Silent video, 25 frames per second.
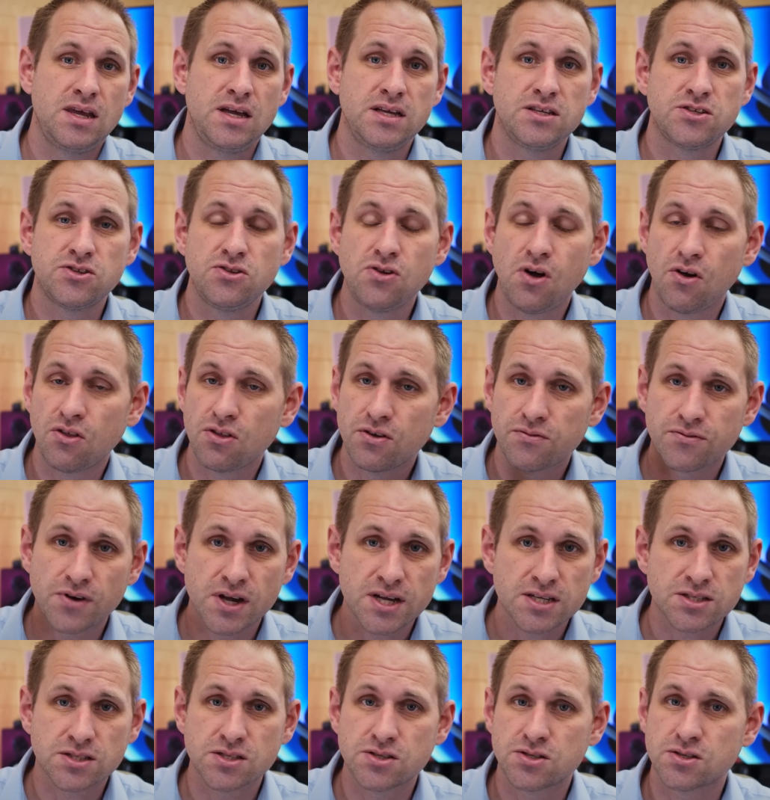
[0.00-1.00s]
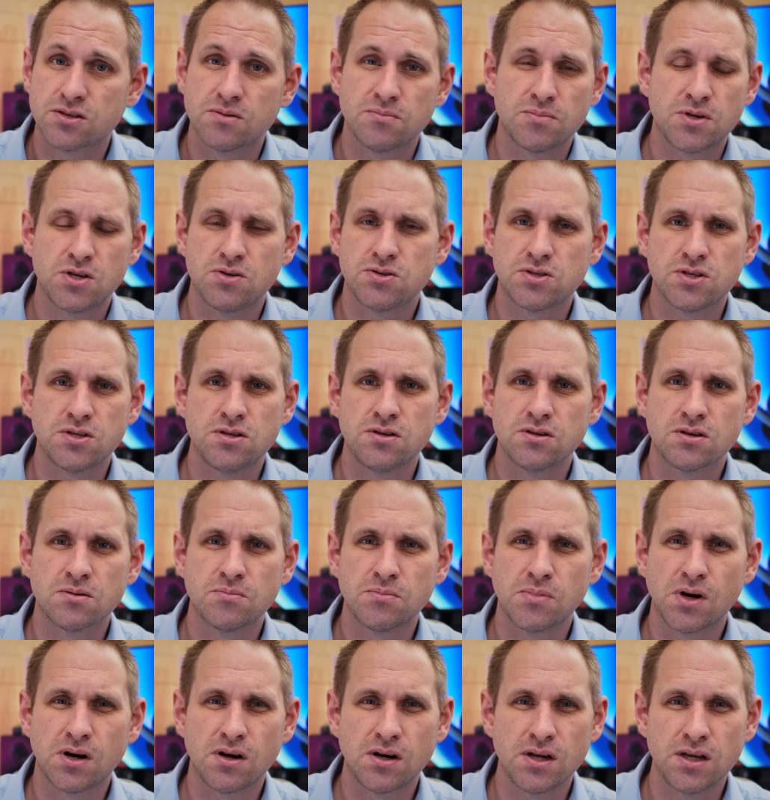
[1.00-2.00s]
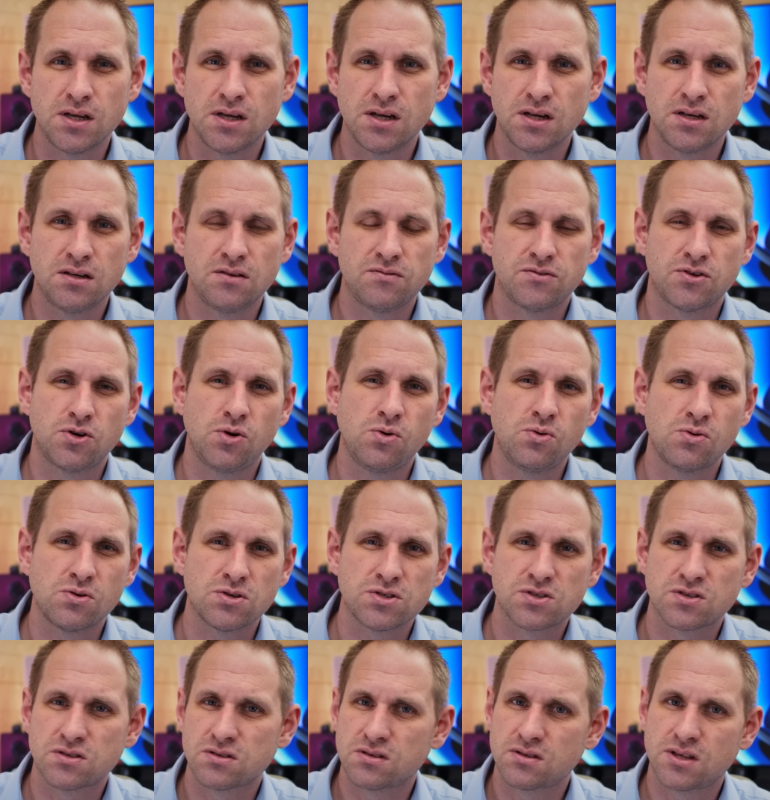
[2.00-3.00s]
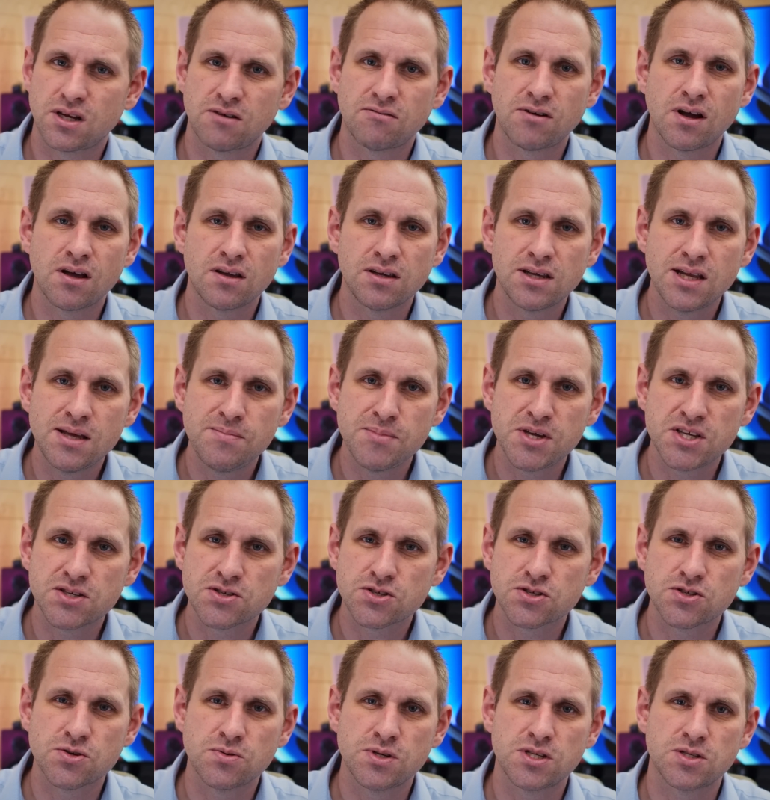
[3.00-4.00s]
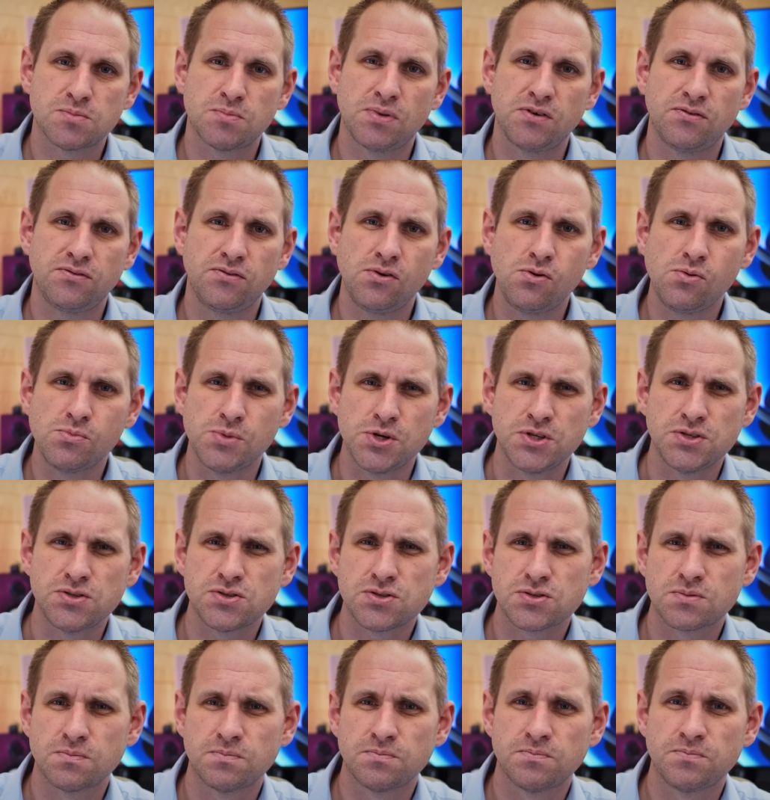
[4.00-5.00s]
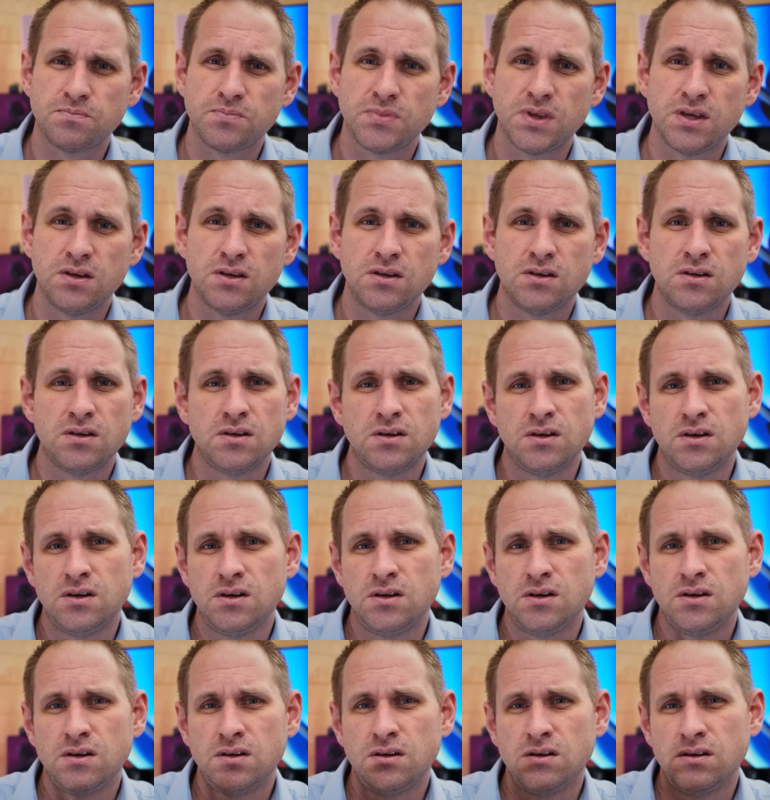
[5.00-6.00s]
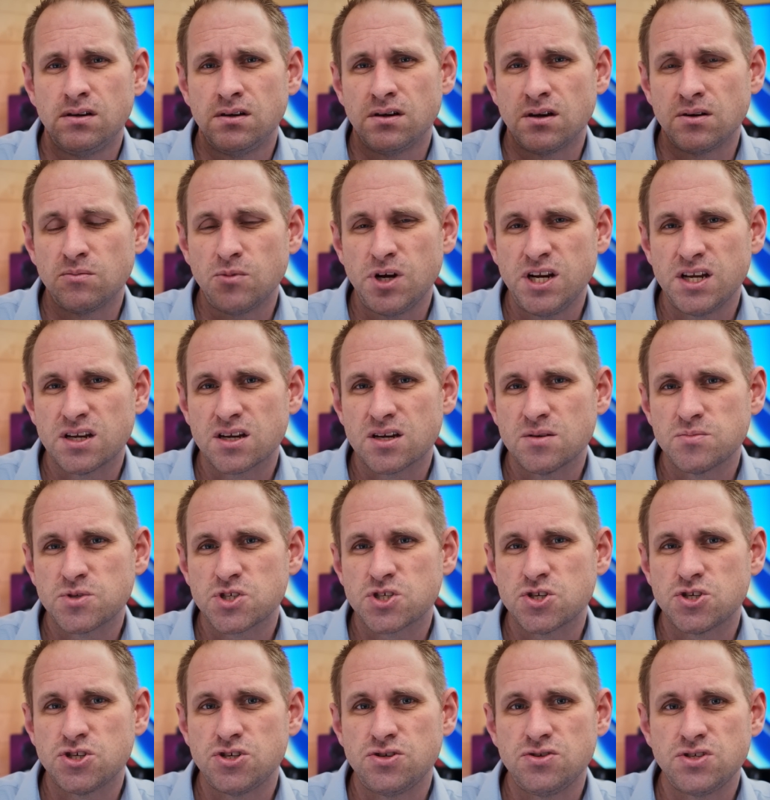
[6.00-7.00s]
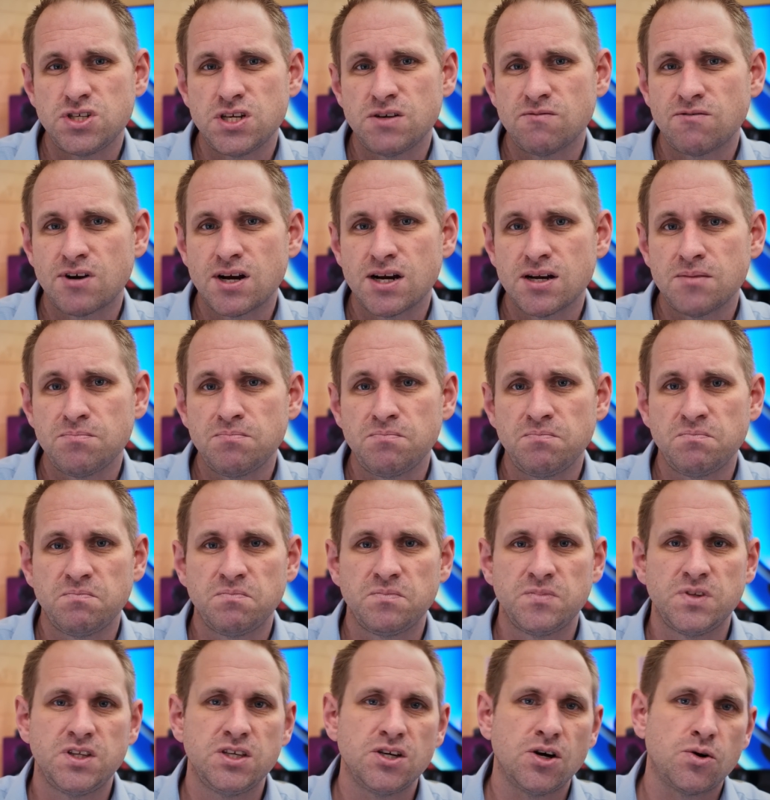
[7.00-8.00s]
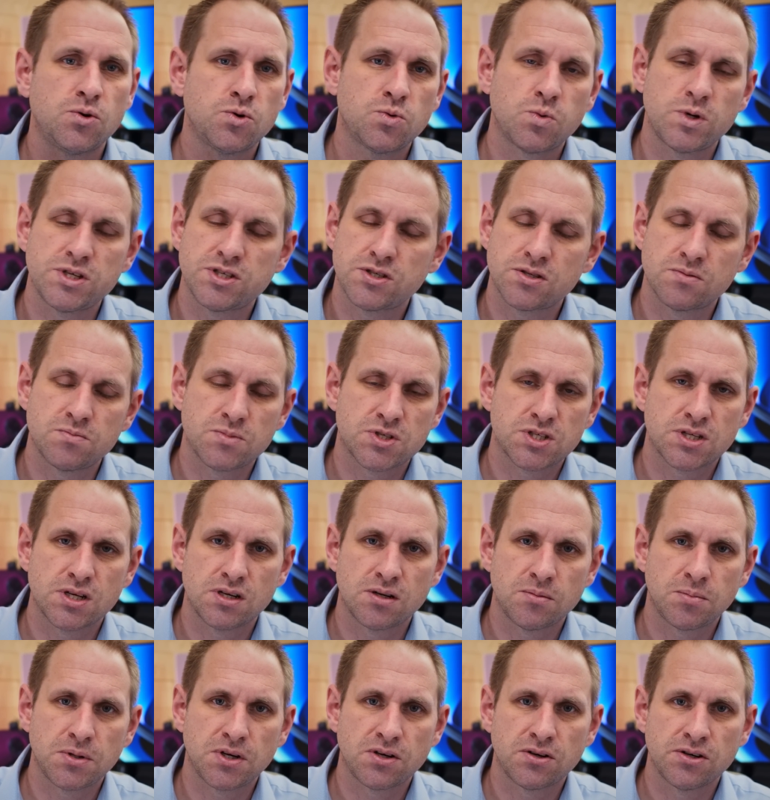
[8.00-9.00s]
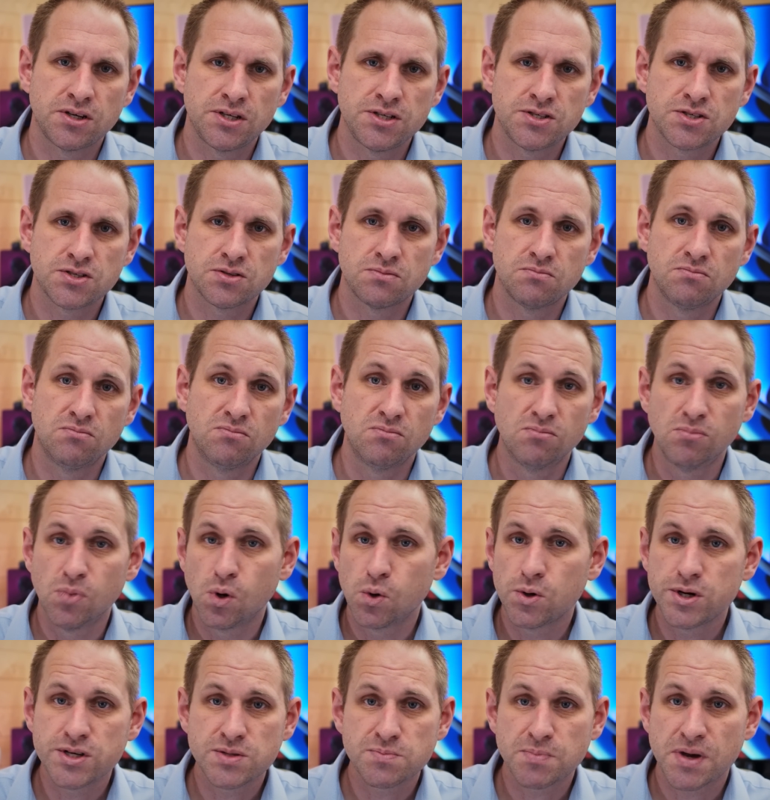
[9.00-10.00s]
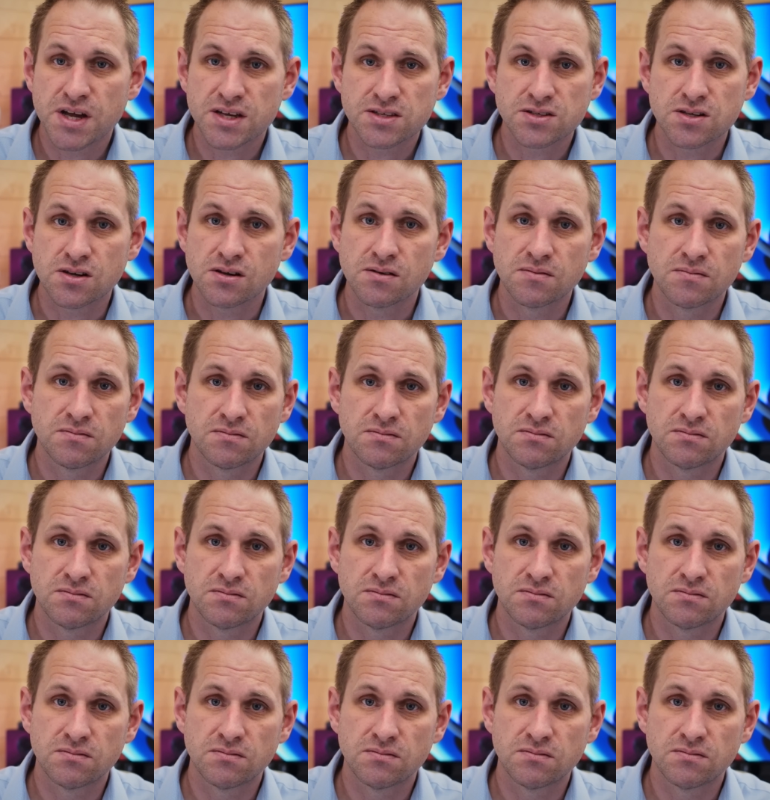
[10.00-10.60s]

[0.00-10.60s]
It's not the fastest computer you can buy, and of course, there are limits to its performance. And when it comes to choosing RAM, the old wisdom still applies. More is better.